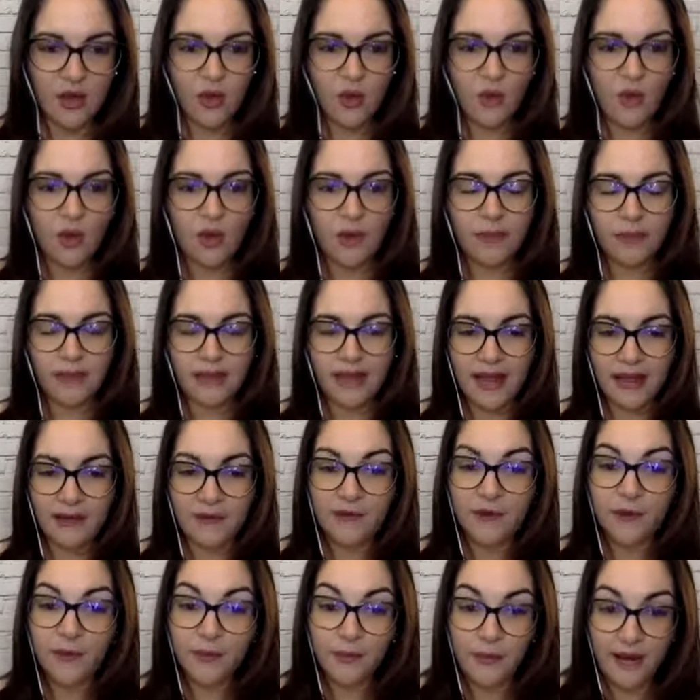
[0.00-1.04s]
Well, plan
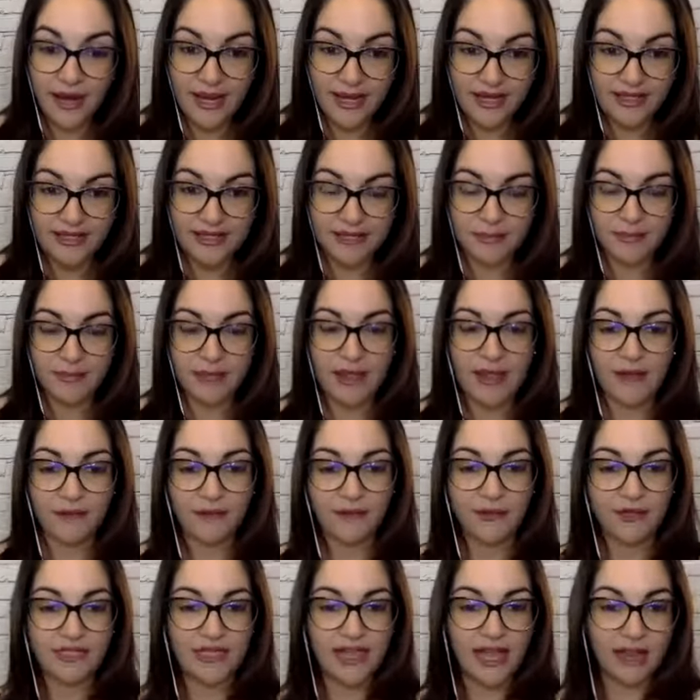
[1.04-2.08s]
for breaks, plan
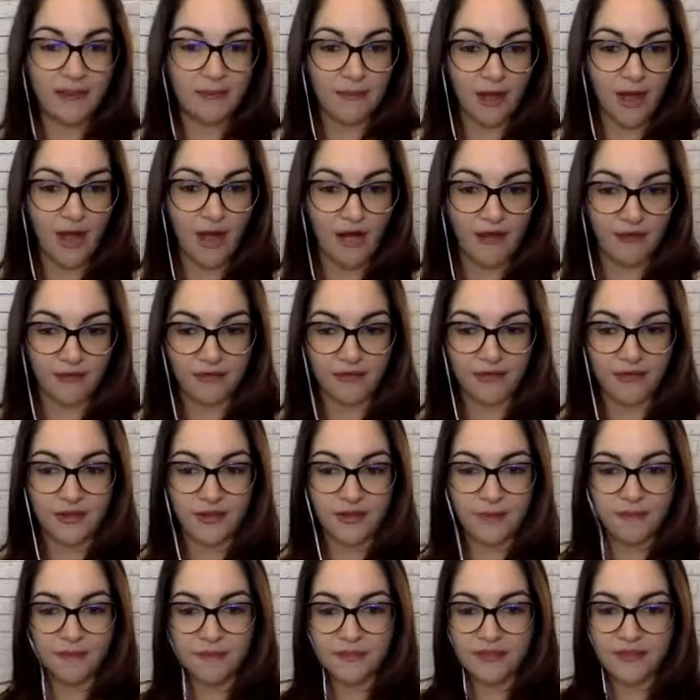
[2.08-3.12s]
for time off,
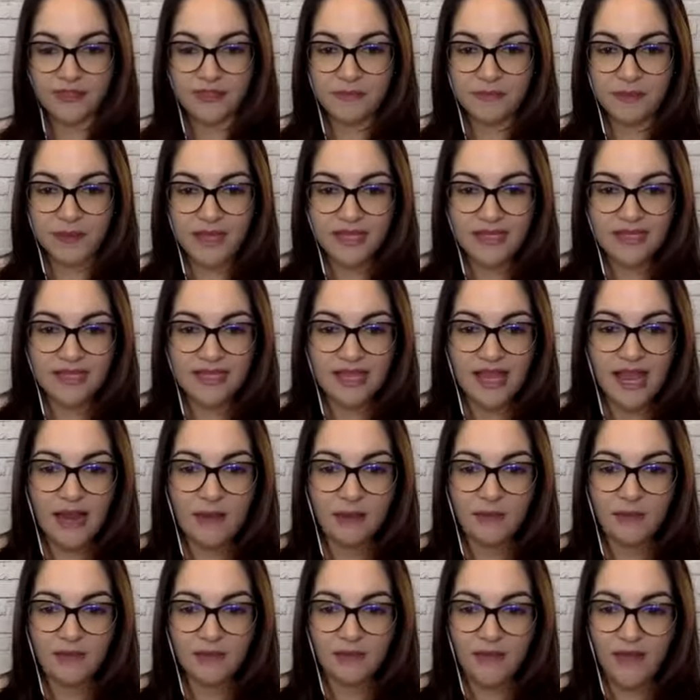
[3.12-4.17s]
spend time
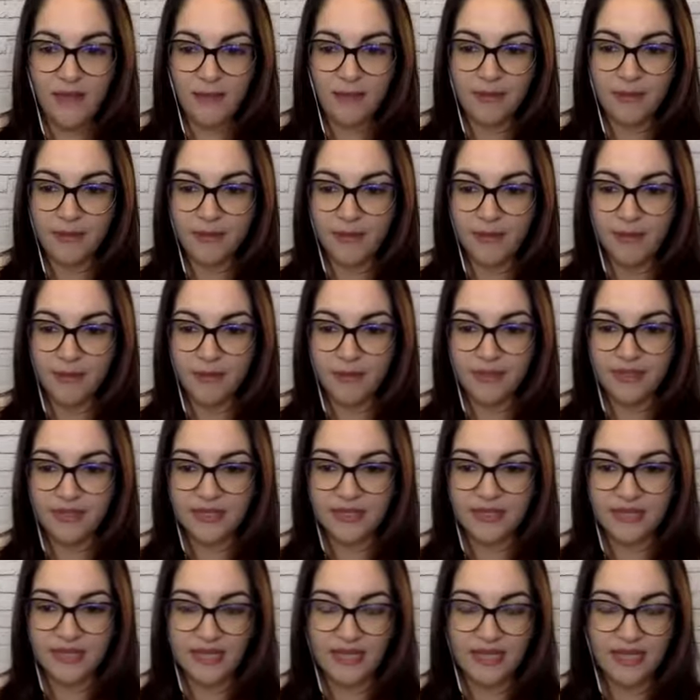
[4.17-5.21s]
with family members
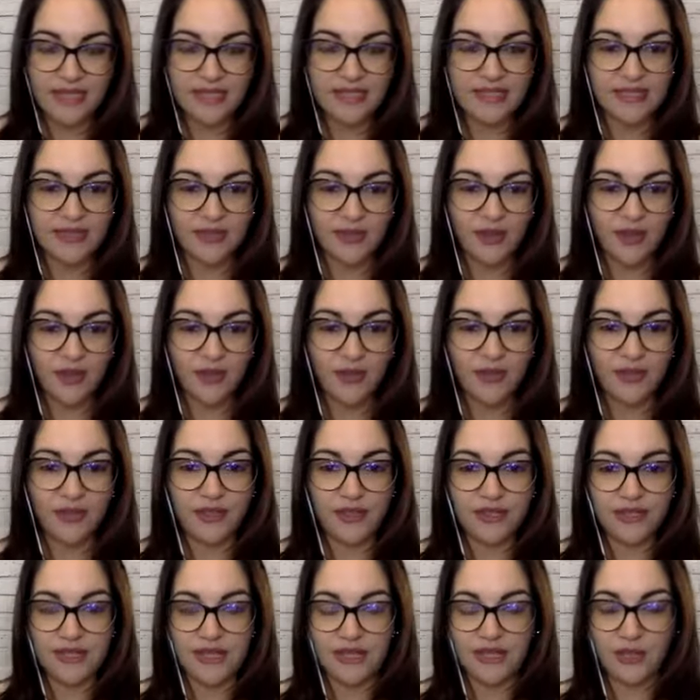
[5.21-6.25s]
and kids and all the
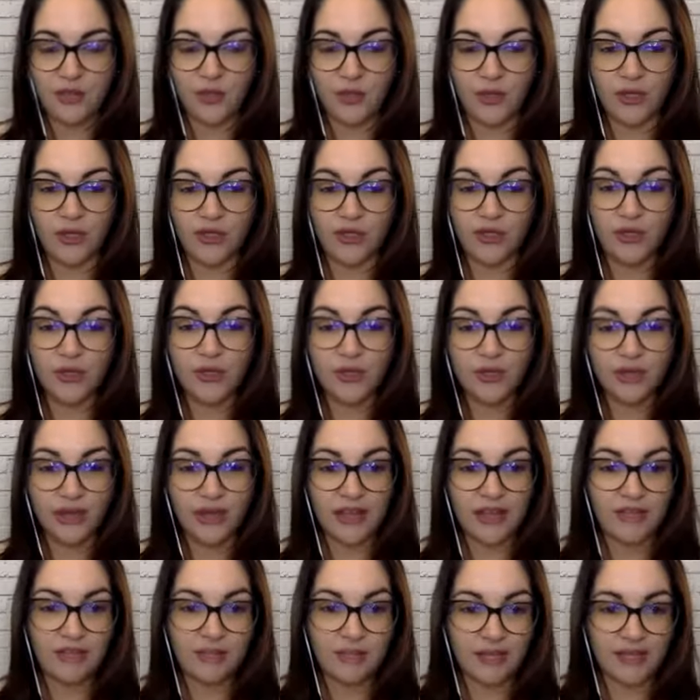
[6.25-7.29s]
things that you want to do in your
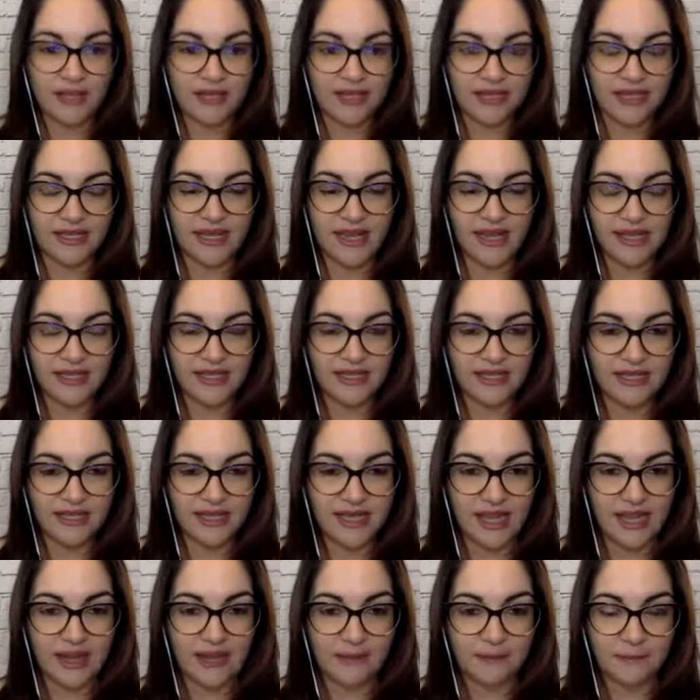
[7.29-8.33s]
life, because at the end of the
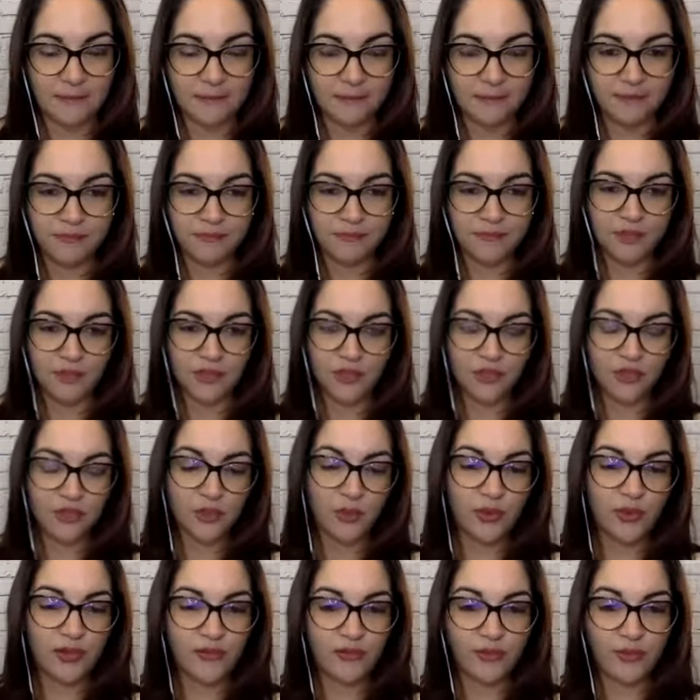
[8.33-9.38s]
day, you're
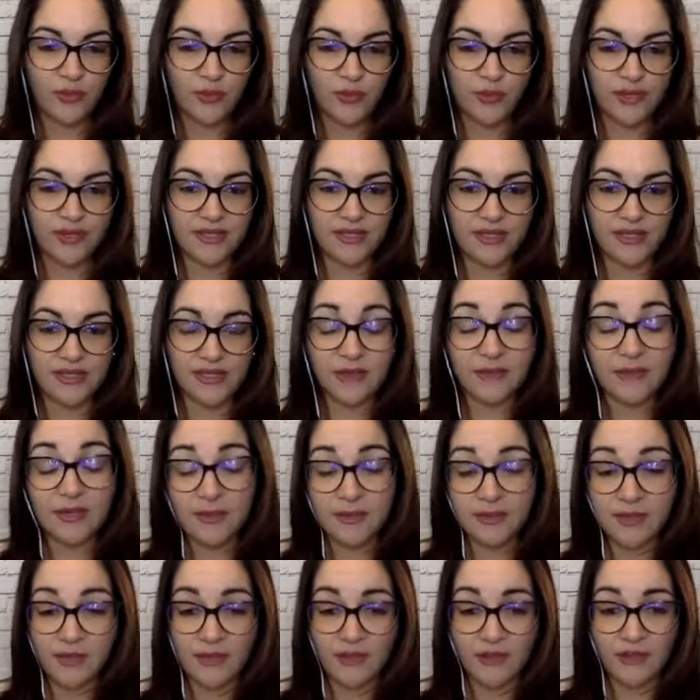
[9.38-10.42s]
doing it for a reason.
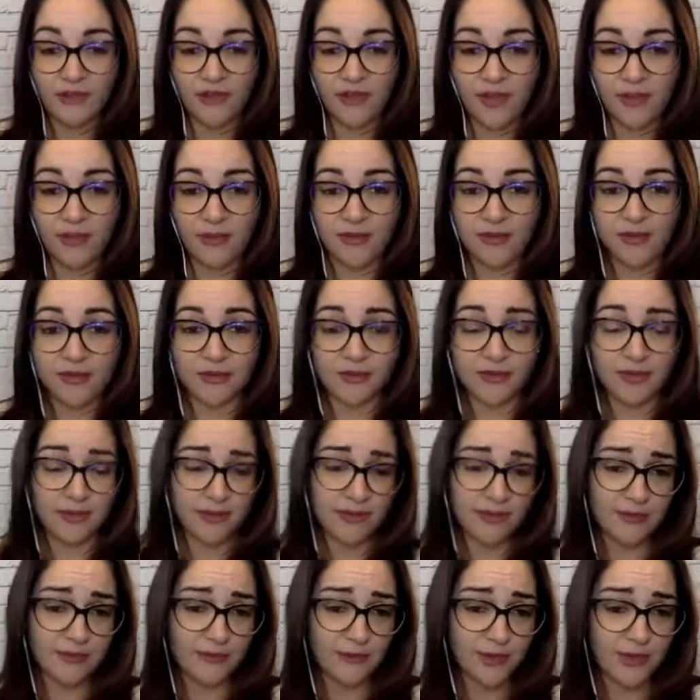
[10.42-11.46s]
Sometimes it's your family,
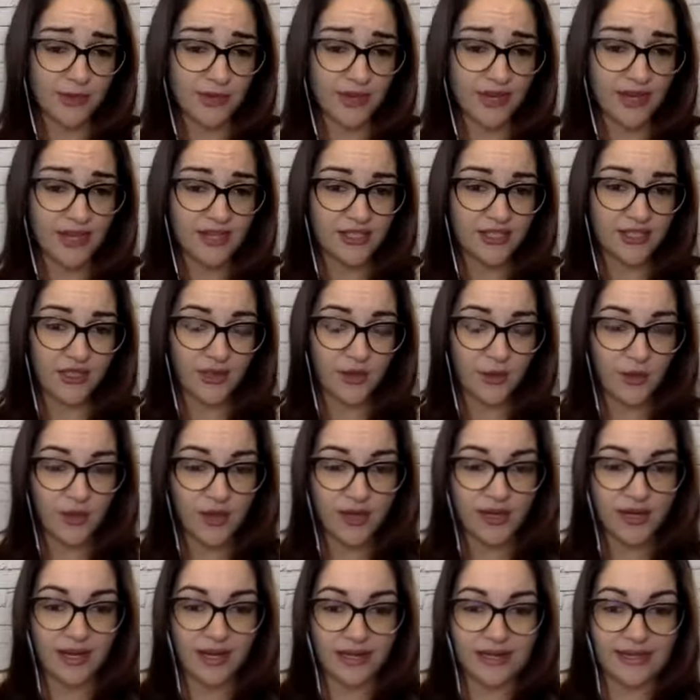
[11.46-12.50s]
sometimes it's for your kids. You don't want to
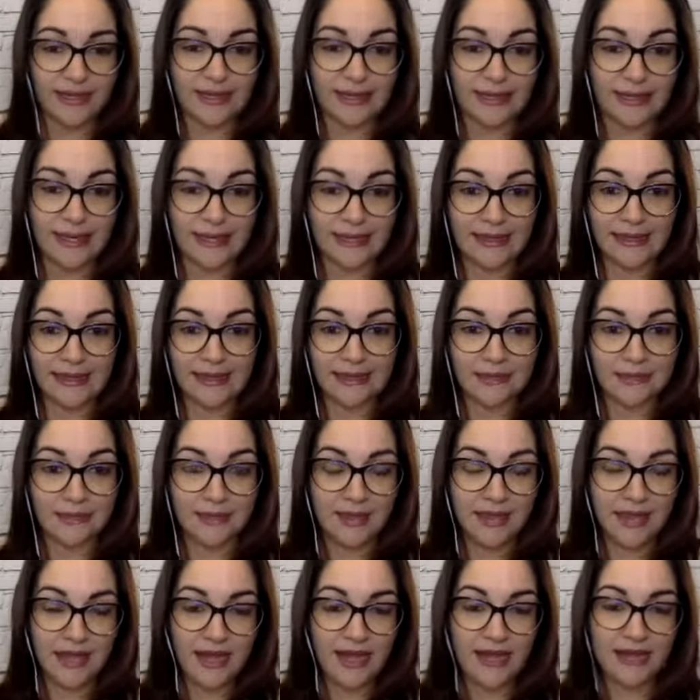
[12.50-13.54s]
like neglect them.
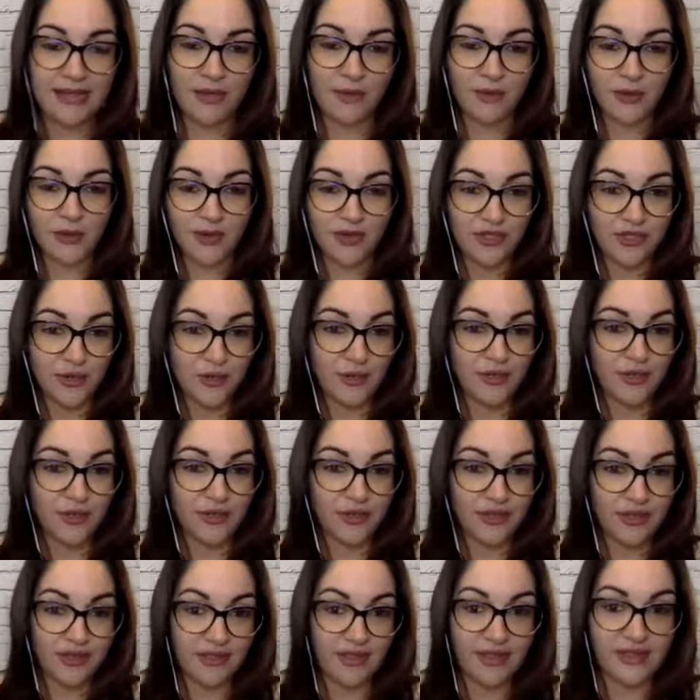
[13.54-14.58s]
And then when you're done with the
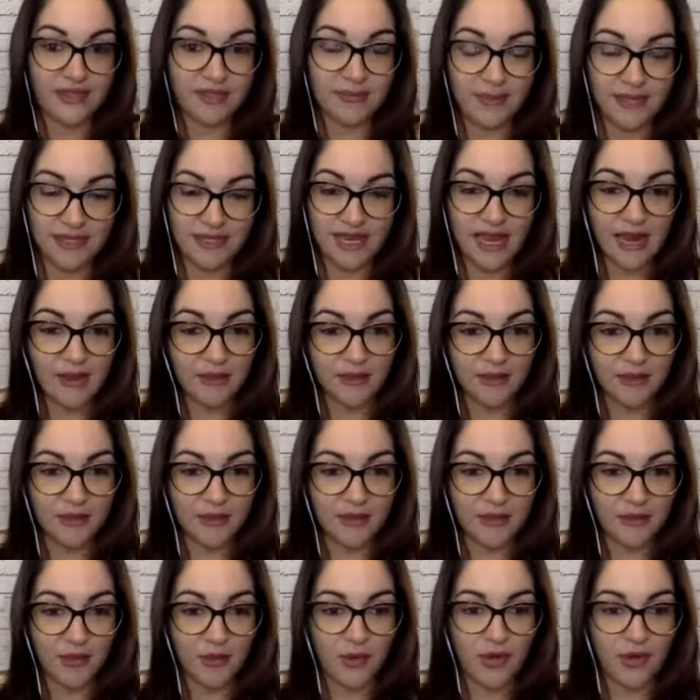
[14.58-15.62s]
thing, then spend time with
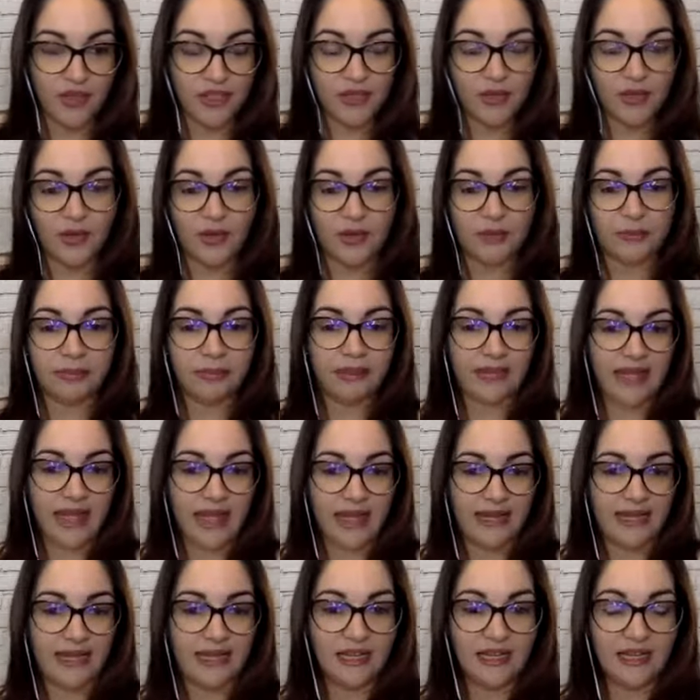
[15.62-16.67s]
them. You actually want to
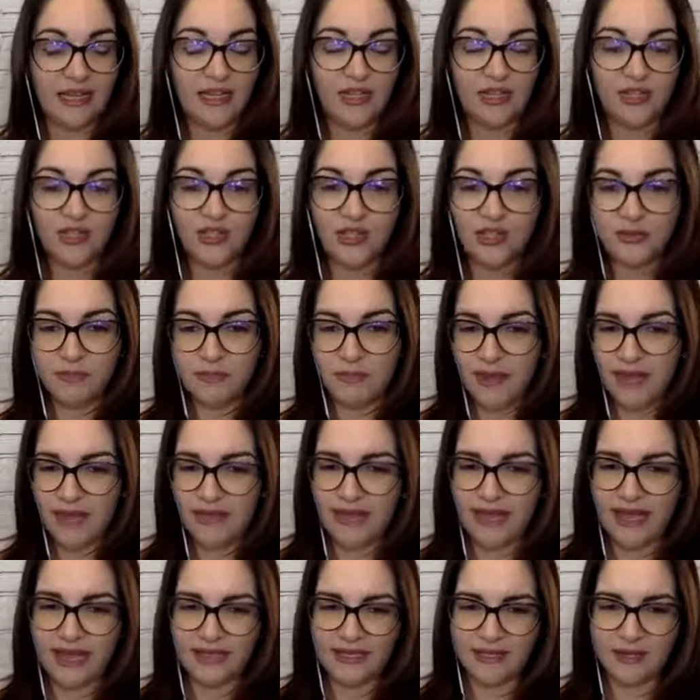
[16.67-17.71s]
plan to spend
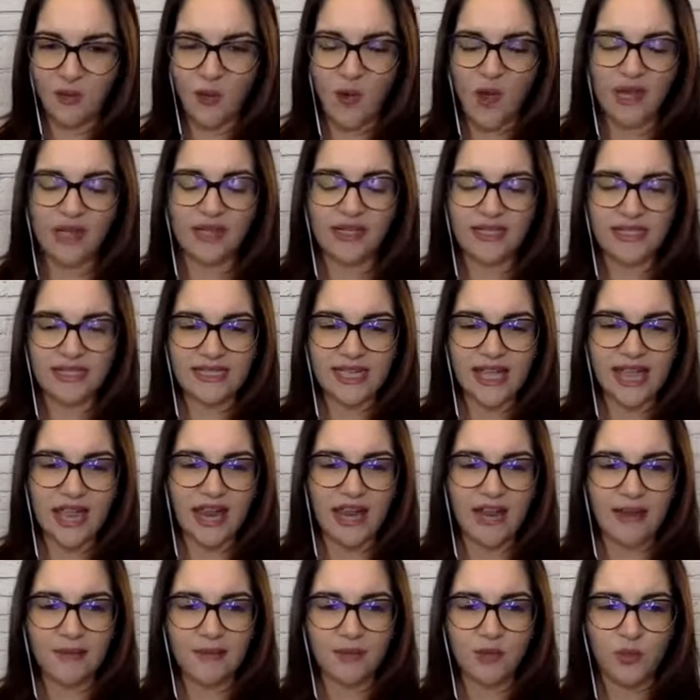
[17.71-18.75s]
that quality
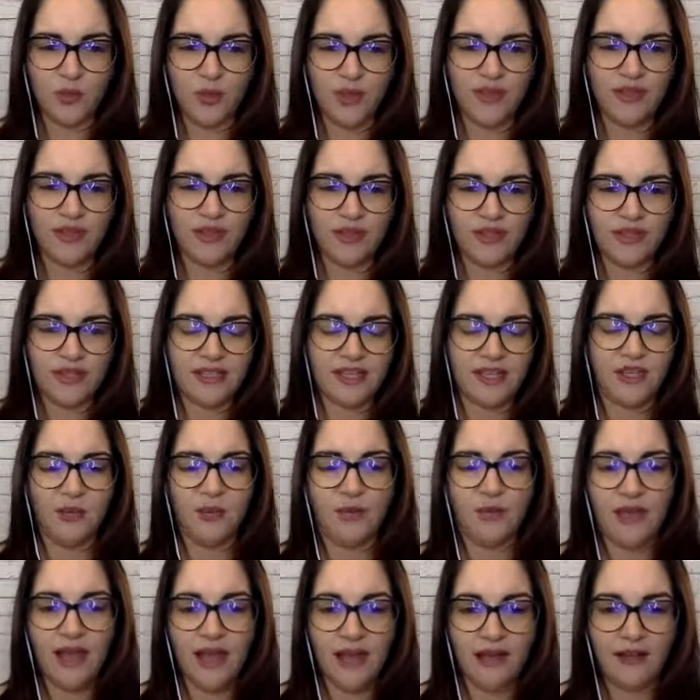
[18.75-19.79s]
time doing the things that you
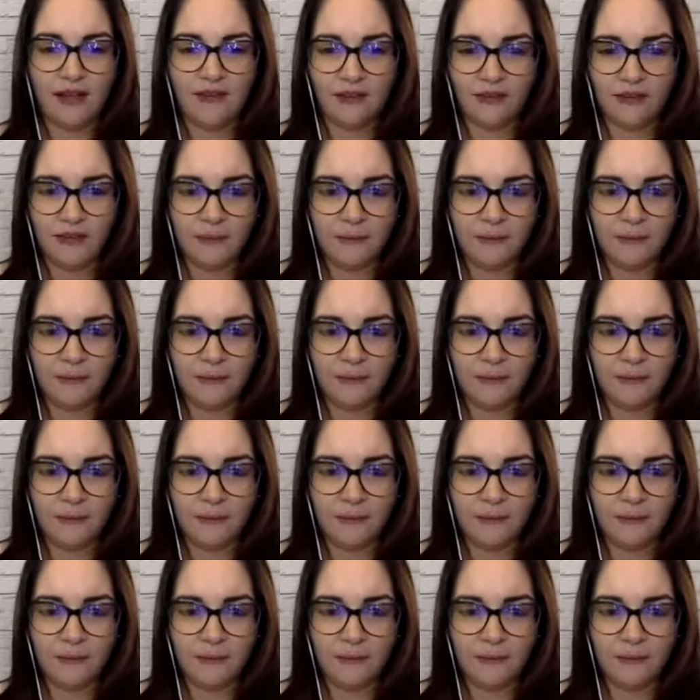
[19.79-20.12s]
love,